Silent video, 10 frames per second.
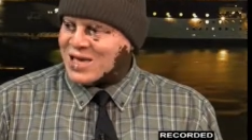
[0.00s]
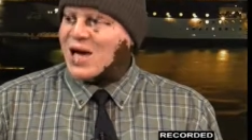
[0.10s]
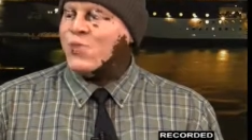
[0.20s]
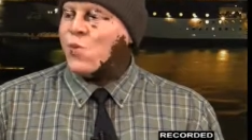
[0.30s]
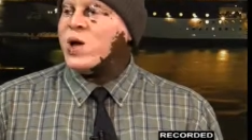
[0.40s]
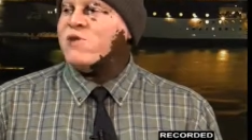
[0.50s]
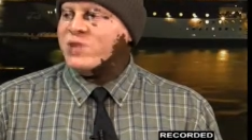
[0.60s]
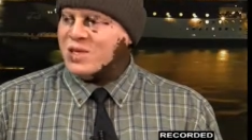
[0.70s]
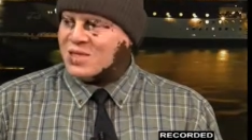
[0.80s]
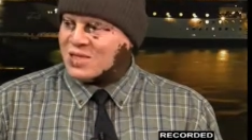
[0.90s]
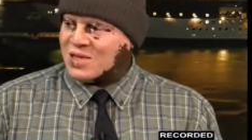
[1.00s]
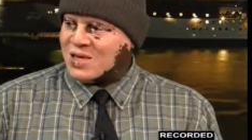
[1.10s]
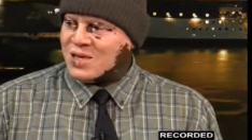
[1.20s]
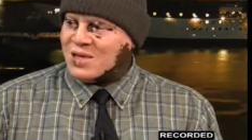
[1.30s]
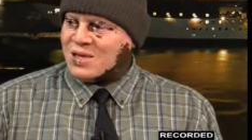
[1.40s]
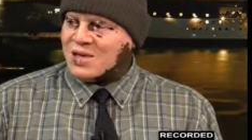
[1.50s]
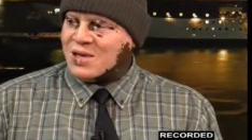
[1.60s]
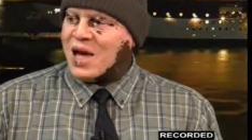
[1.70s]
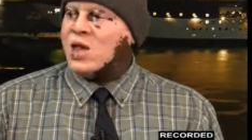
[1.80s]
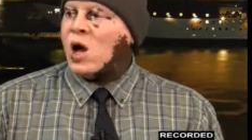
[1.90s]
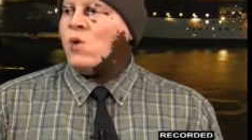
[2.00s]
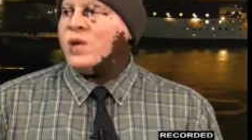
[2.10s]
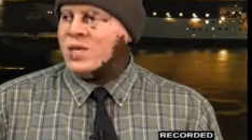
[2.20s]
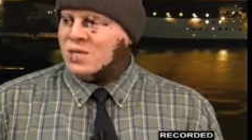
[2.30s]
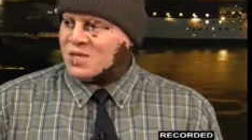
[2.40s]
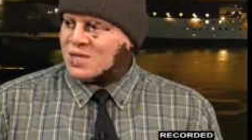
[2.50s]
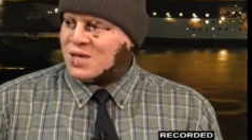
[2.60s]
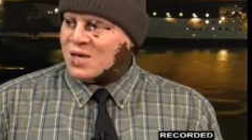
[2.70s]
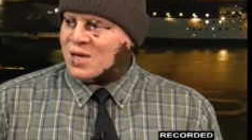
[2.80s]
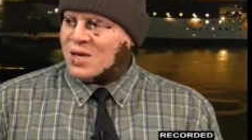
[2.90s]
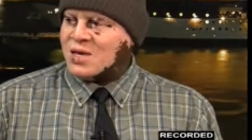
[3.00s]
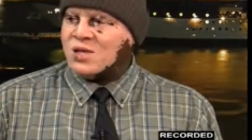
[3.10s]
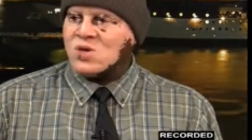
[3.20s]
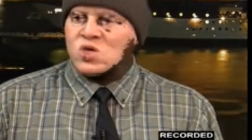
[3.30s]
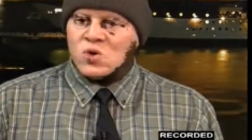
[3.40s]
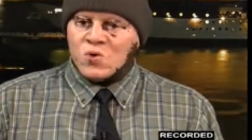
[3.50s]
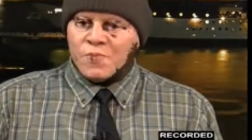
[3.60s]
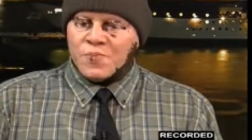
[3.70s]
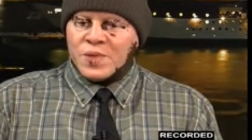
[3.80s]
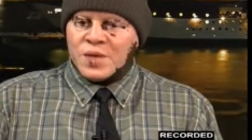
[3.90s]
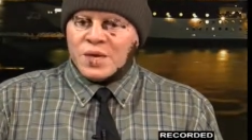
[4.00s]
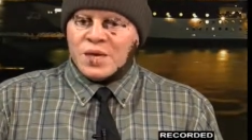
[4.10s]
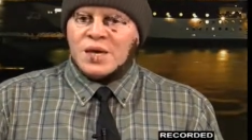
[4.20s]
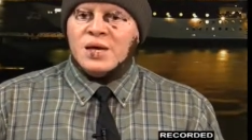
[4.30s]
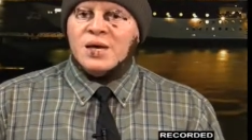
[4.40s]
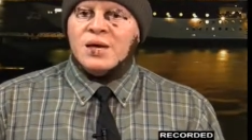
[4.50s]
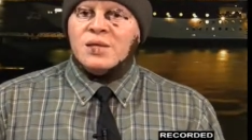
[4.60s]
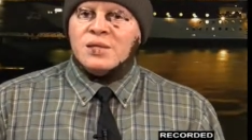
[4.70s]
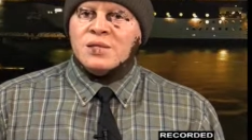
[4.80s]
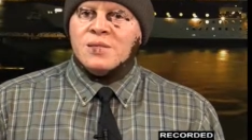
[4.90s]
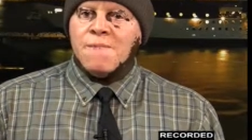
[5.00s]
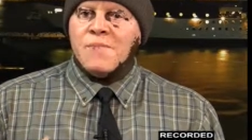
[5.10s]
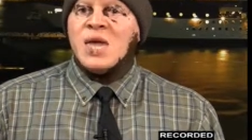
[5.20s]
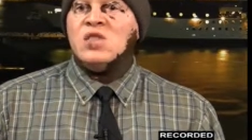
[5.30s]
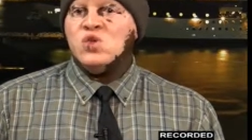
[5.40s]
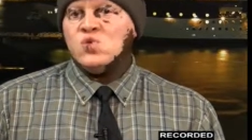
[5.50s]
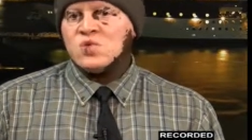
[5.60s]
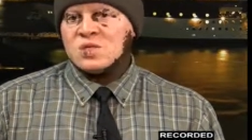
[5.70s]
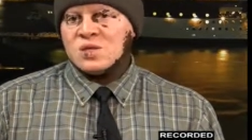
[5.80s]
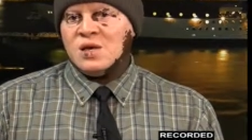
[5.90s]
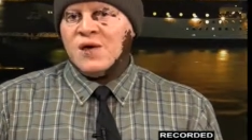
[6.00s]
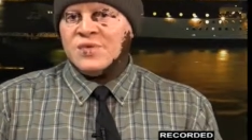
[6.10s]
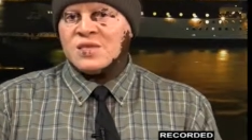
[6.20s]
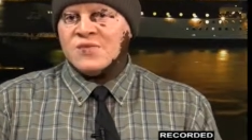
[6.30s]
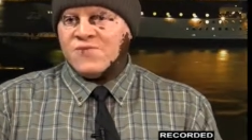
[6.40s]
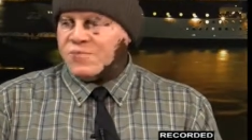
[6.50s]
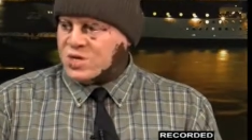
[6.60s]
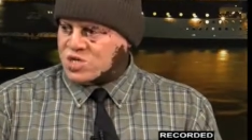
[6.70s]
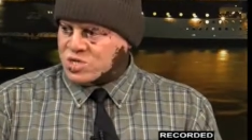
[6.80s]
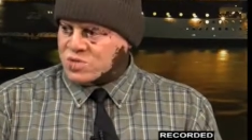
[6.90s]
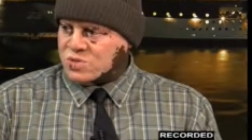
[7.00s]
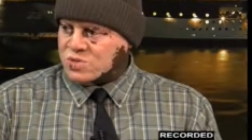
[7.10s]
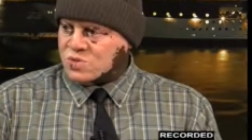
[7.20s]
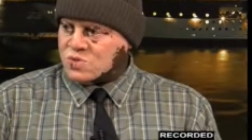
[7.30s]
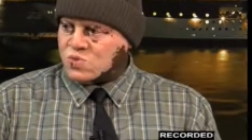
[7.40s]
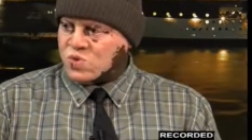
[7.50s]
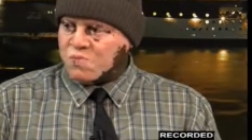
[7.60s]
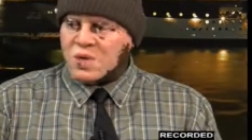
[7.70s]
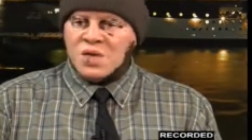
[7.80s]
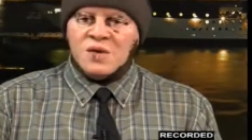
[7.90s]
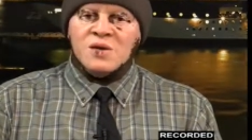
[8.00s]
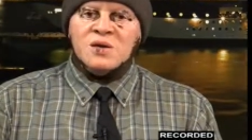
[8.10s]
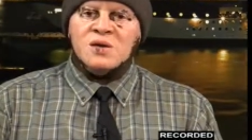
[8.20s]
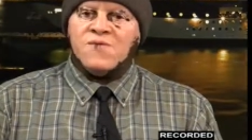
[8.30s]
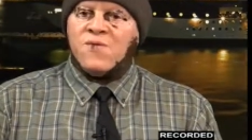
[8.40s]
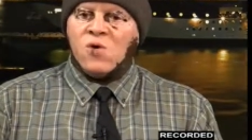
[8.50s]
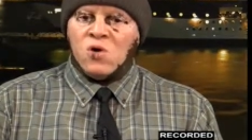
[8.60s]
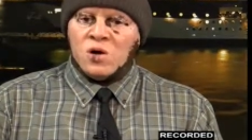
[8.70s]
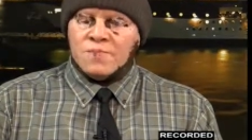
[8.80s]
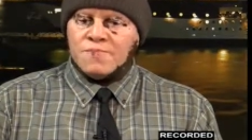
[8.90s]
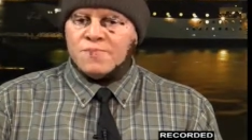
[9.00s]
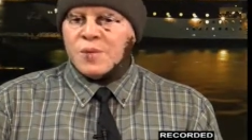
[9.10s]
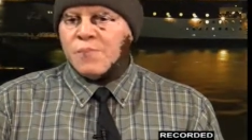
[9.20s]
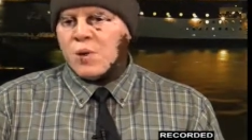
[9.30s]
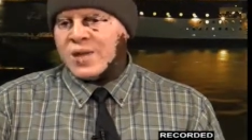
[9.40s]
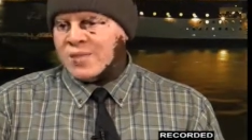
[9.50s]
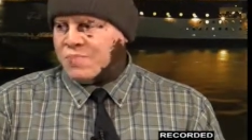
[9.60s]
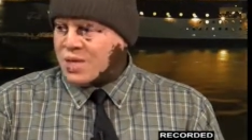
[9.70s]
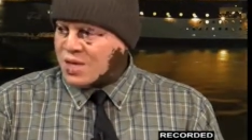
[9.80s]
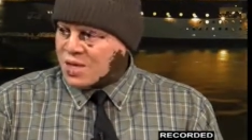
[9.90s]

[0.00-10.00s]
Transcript: and where it is and how it is. You know, so the main use of this information would be for the power that be